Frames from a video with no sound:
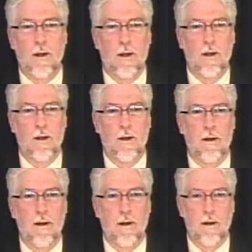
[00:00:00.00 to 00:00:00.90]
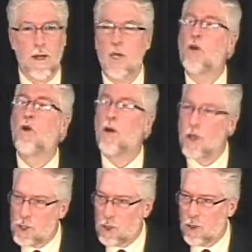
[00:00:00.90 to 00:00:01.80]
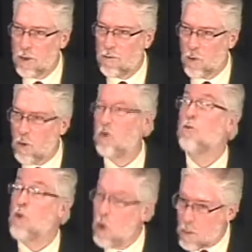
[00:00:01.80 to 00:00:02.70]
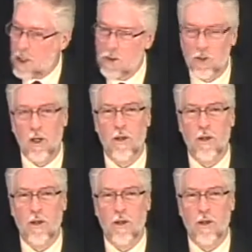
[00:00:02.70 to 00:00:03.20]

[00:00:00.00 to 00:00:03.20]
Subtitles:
an encourager for the Romans.